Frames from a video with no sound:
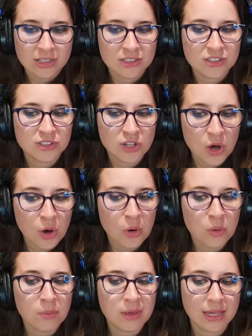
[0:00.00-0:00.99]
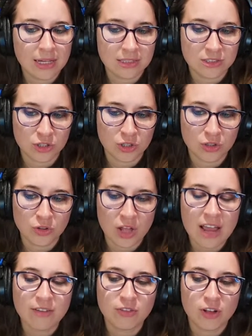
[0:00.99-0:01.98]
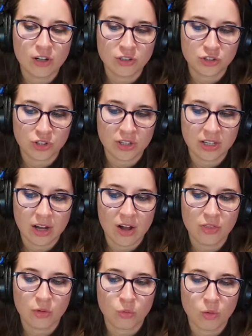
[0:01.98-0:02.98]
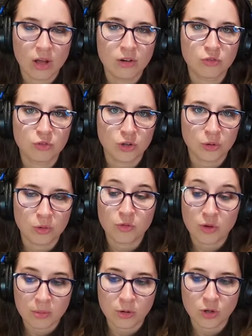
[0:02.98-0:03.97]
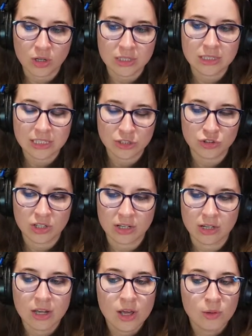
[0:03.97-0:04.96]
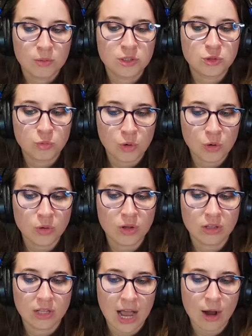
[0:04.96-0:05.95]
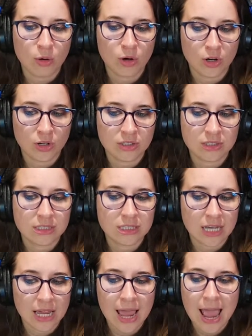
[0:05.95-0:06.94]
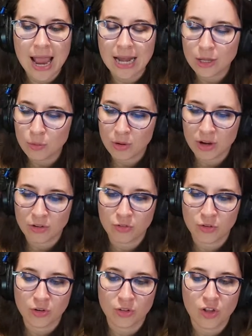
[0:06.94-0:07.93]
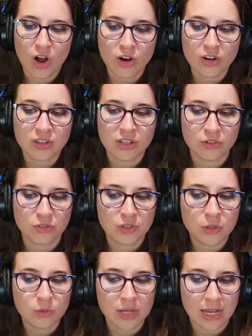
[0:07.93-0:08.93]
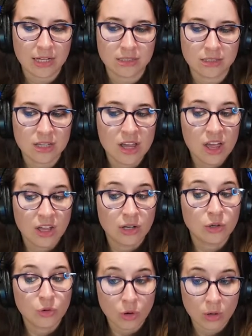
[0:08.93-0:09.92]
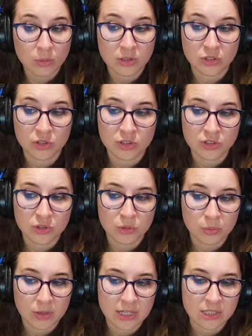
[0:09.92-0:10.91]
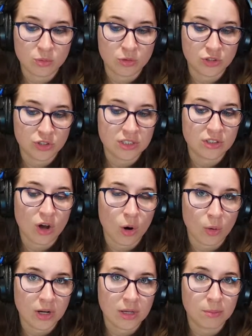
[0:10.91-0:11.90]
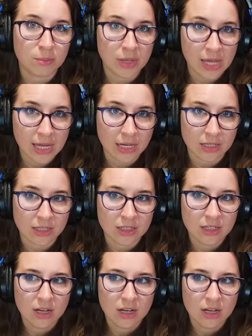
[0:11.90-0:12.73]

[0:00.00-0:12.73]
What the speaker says: So begins her lifelong journey on the run from her condition, which won't allow her to stay anywhere for longer than a few days, nor return to a place where she's already been.